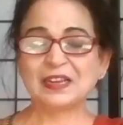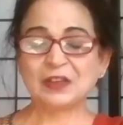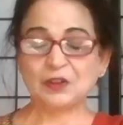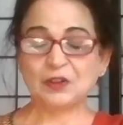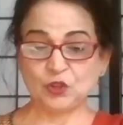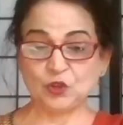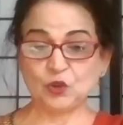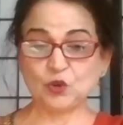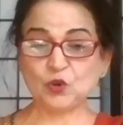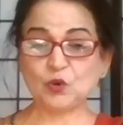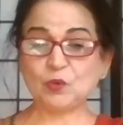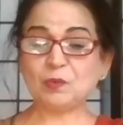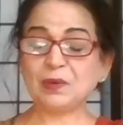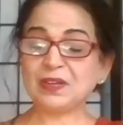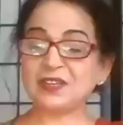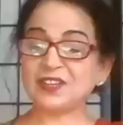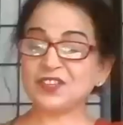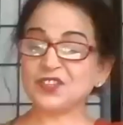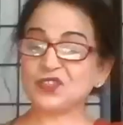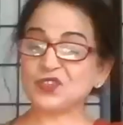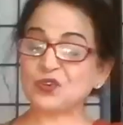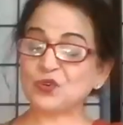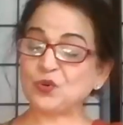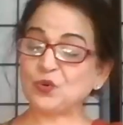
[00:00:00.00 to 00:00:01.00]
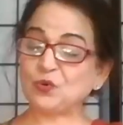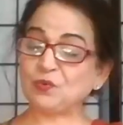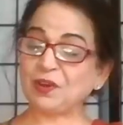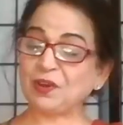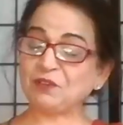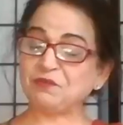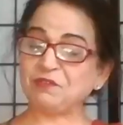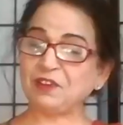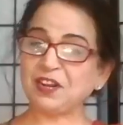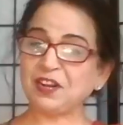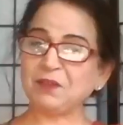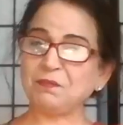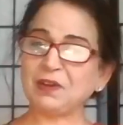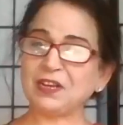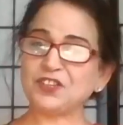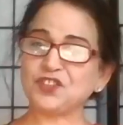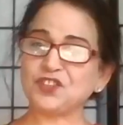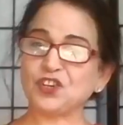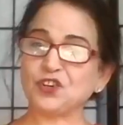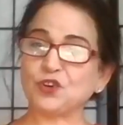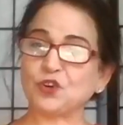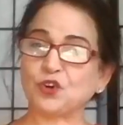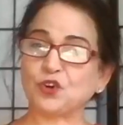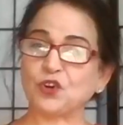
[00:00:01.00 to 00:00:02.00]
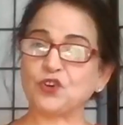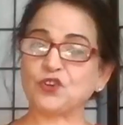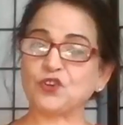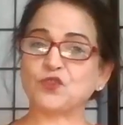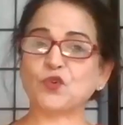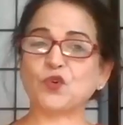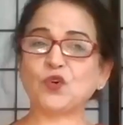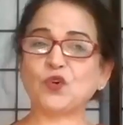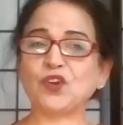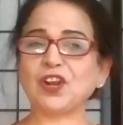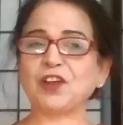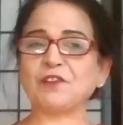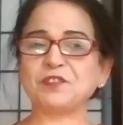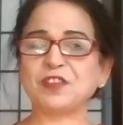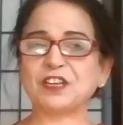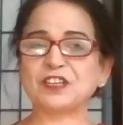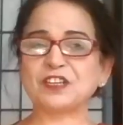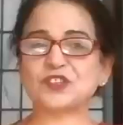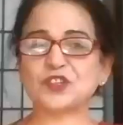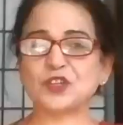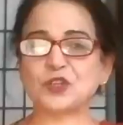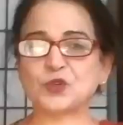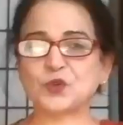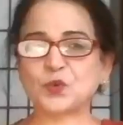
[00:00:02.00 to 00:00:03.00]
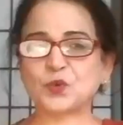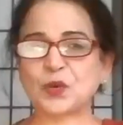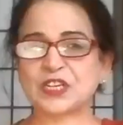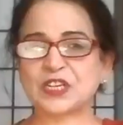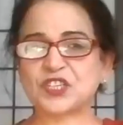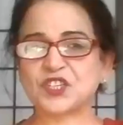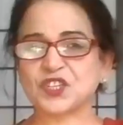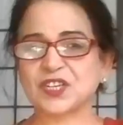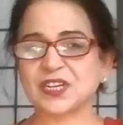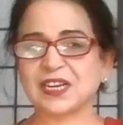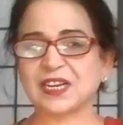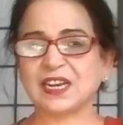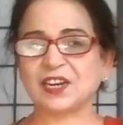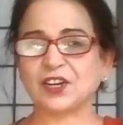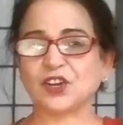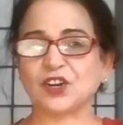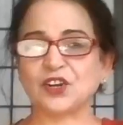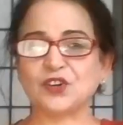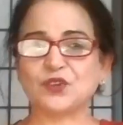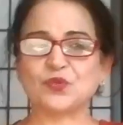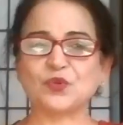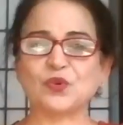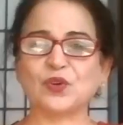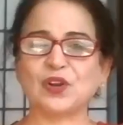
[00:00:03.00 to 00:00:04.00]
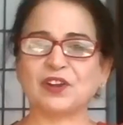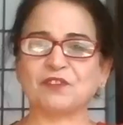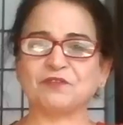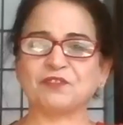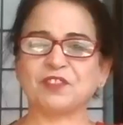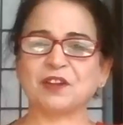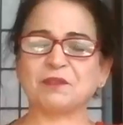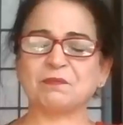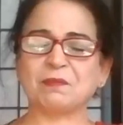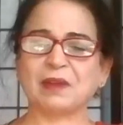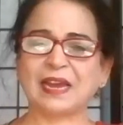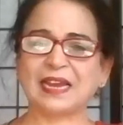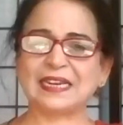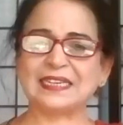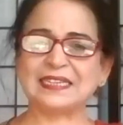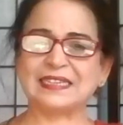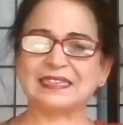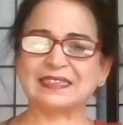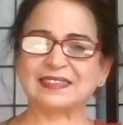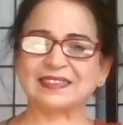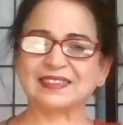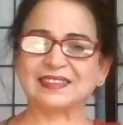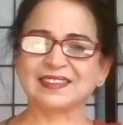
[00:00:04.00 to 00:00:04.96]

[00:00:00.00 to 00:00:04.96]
Humans who were very much in control of their situation and control of their mind.